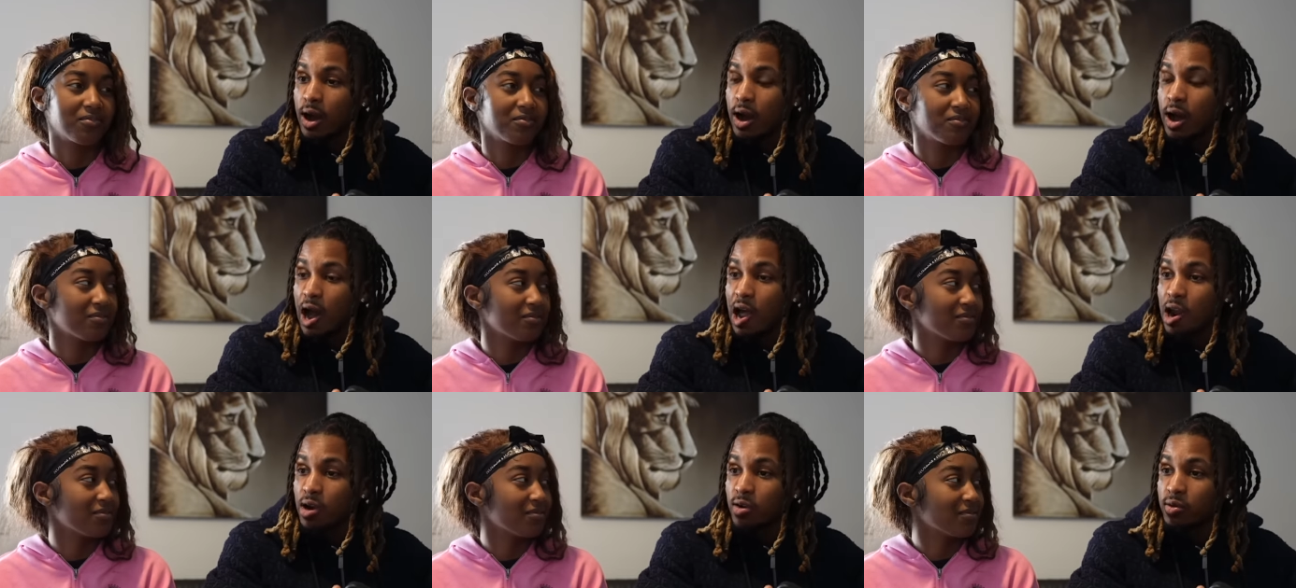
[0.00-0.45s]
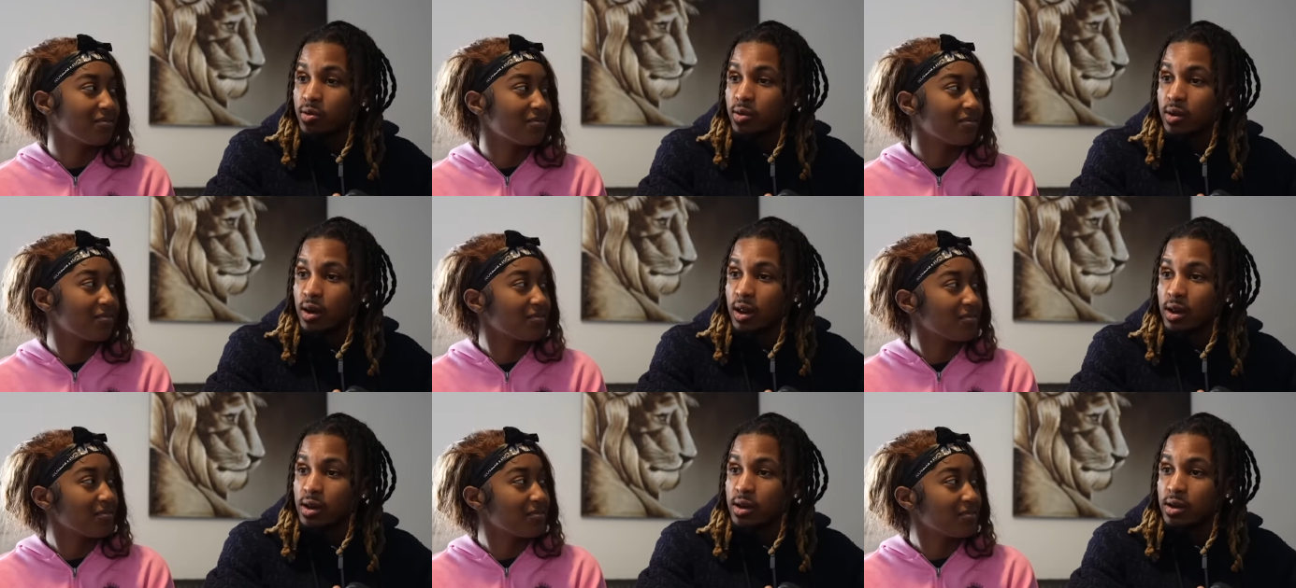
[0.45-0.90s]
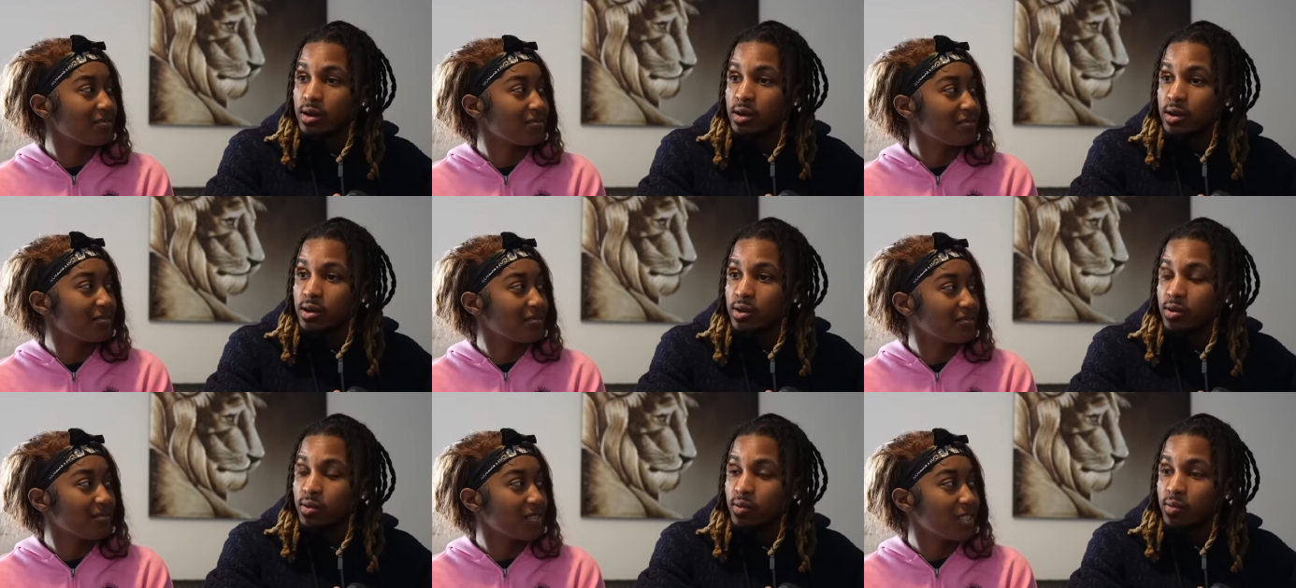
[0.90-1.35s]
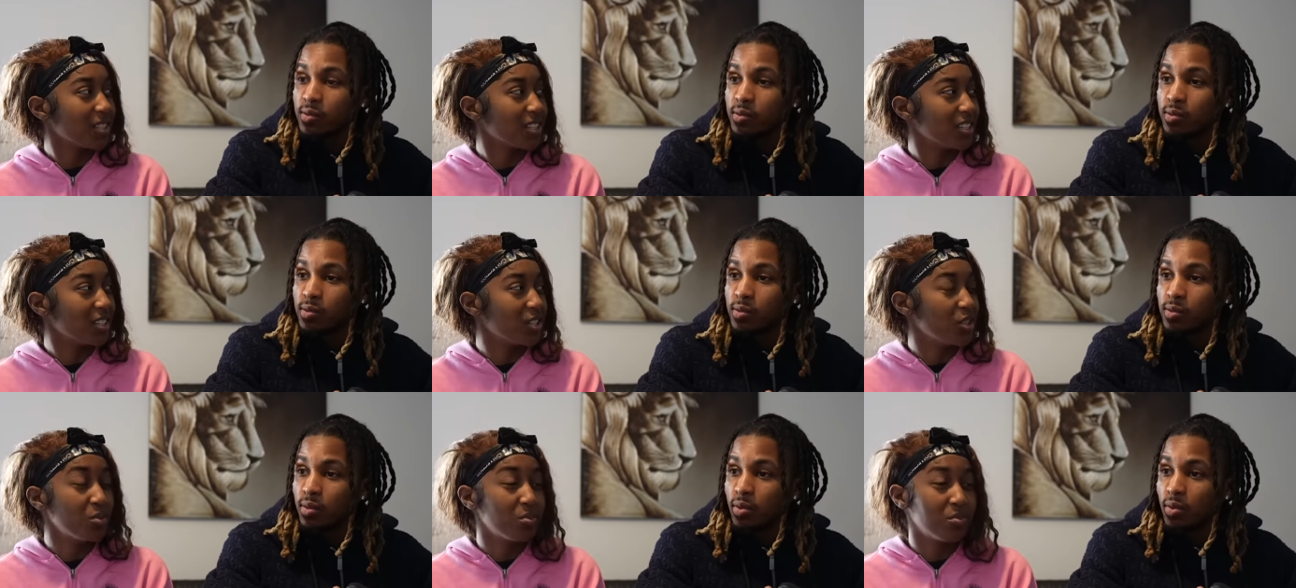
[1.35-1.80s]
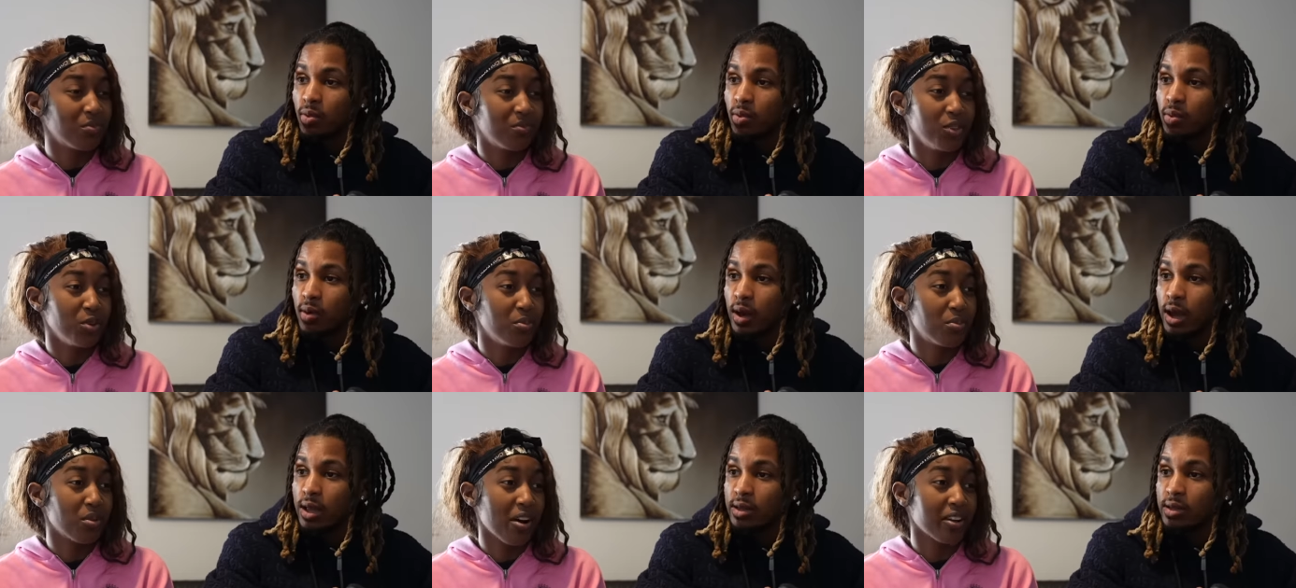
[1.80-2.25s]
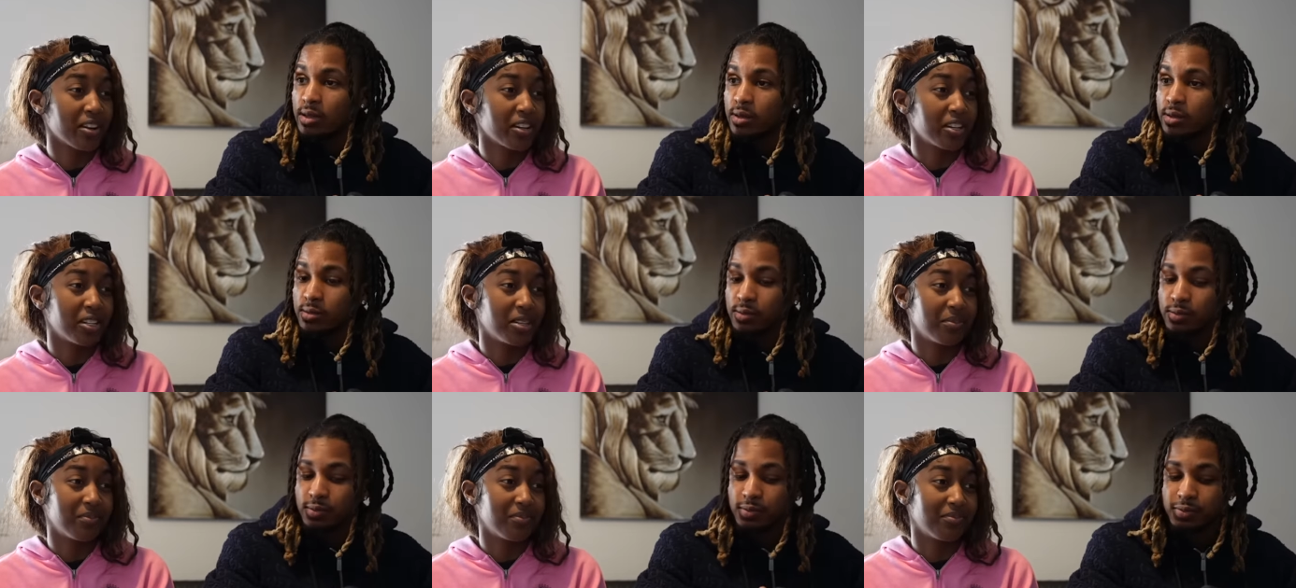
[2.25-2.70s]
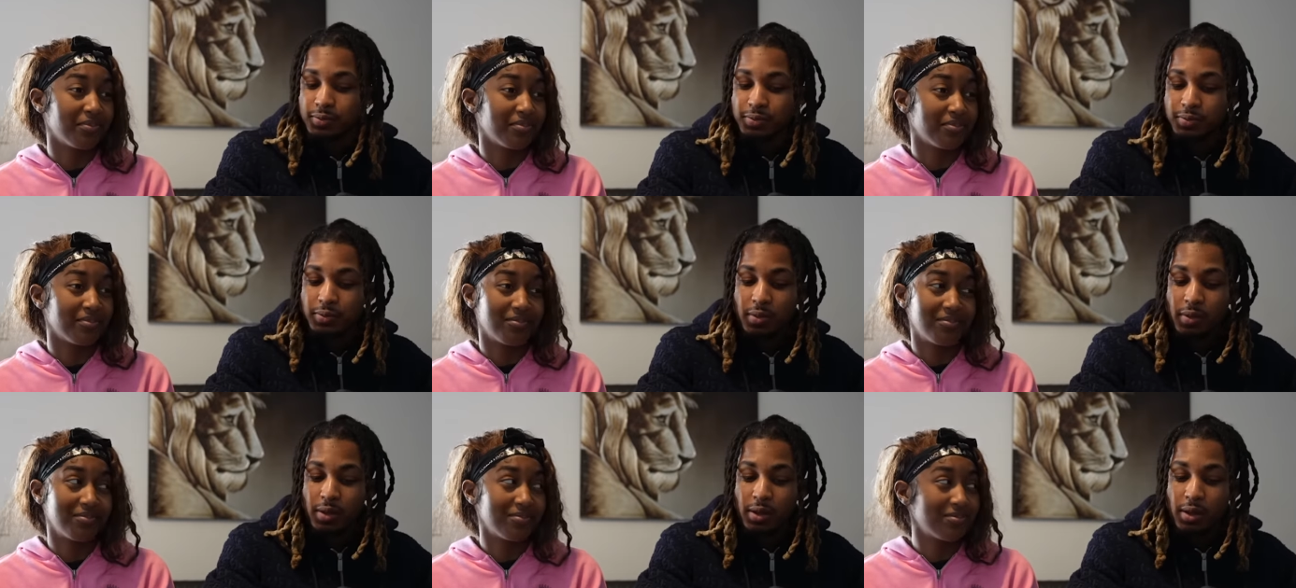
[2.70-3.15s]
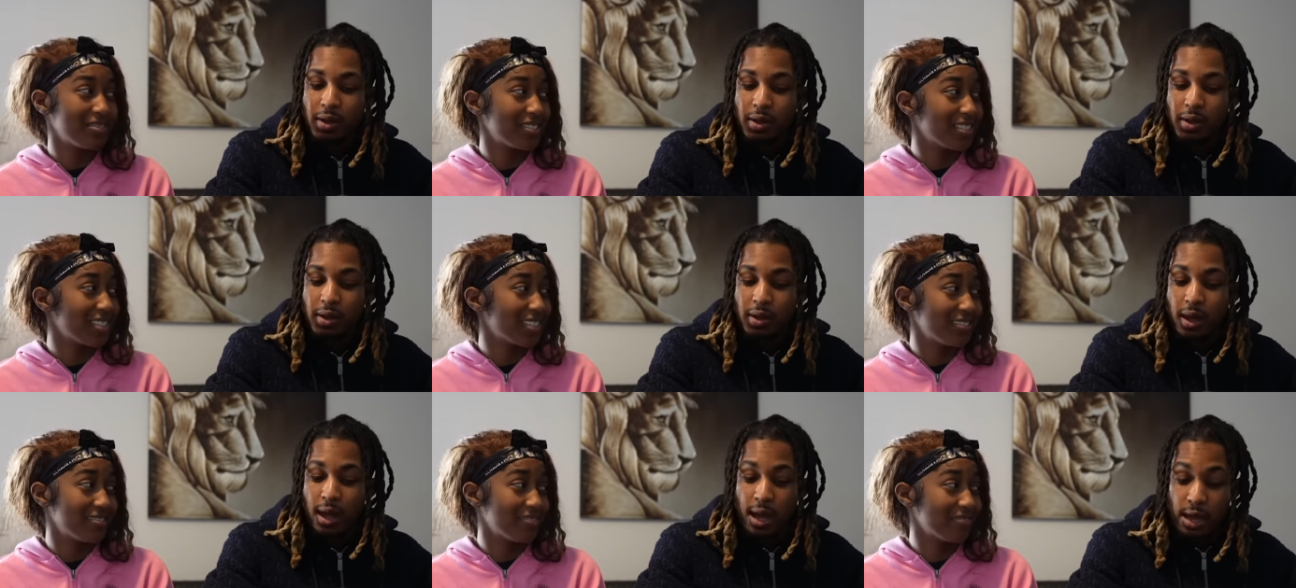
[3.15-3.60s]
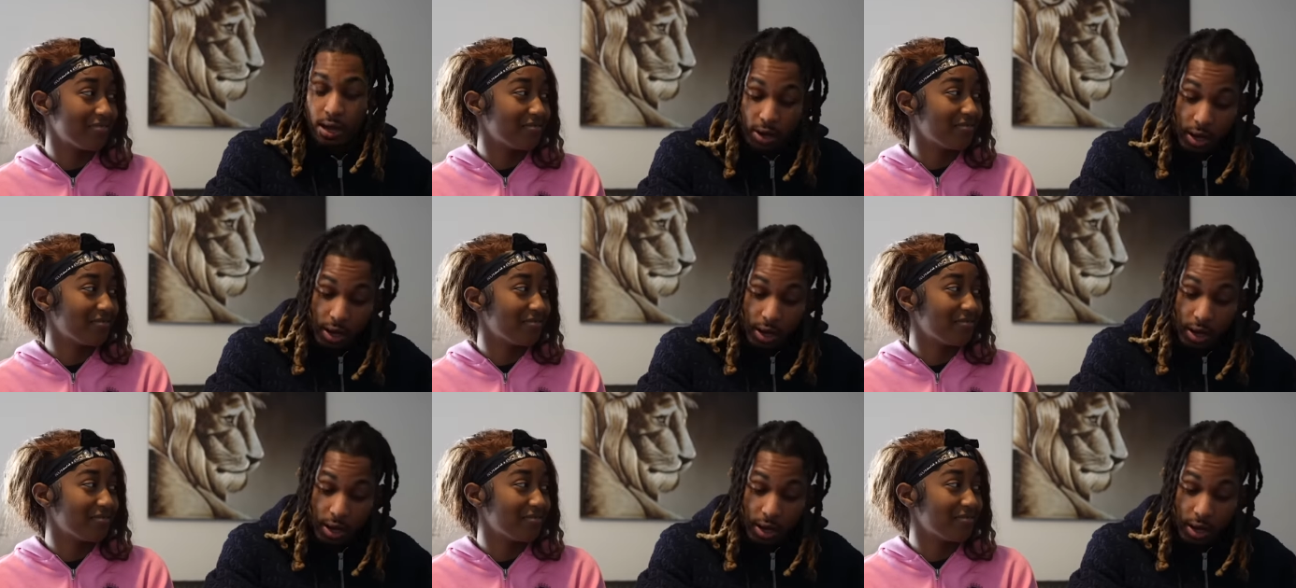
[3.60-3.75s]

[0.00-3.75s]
Speaker 1: I don't. You you brought I, it up. I